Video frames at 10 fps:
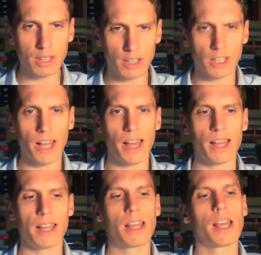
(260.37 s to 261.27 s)

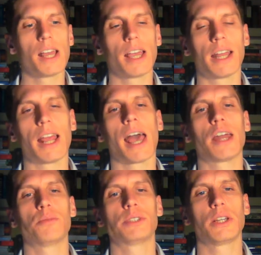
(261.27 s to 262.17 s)
Clay, and
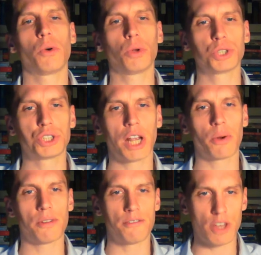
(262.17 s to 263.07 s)
Adams, they all
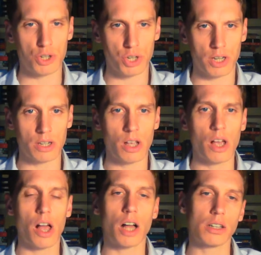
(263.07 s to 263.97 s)
share a vision
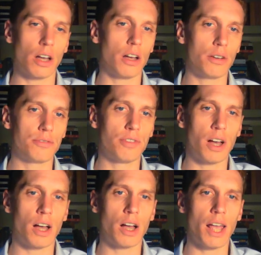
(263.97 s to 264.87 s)
of
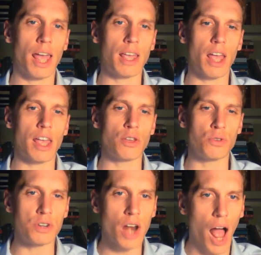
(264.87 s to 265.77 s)
a
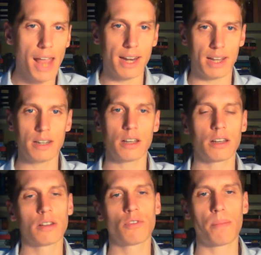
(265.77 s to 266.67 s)
united
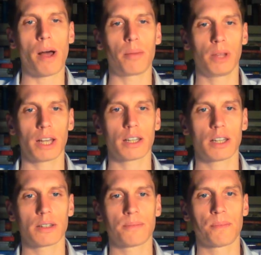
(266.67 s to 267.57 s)
republic,